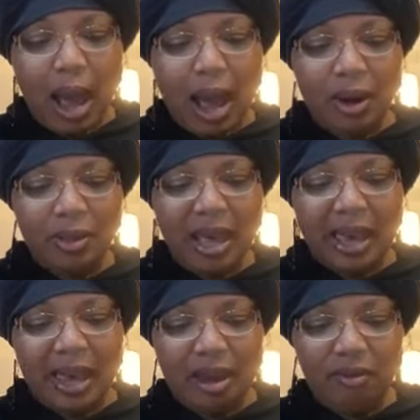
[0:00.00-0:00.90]
Honor
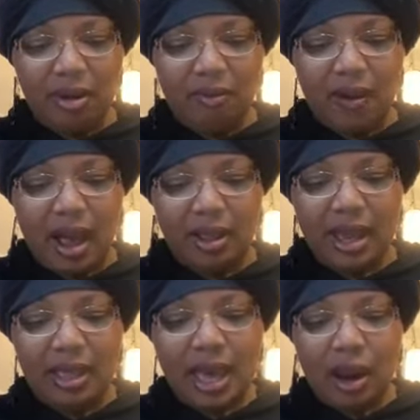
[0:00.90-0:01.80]
thy heavenly father
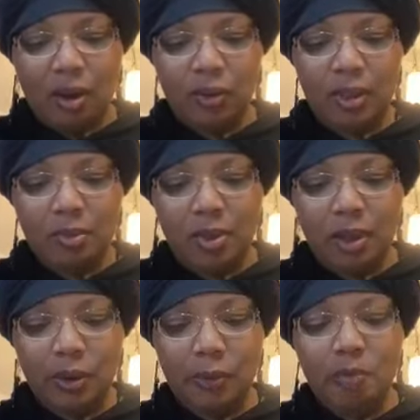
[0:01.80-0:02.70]
and thy earthly
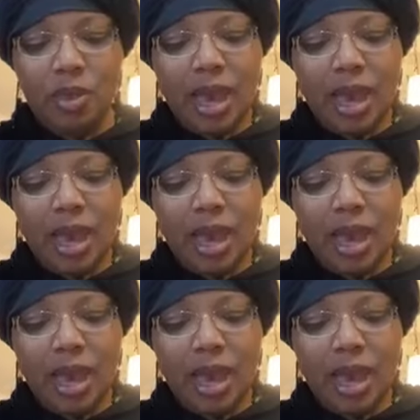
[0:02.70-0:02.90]
mother,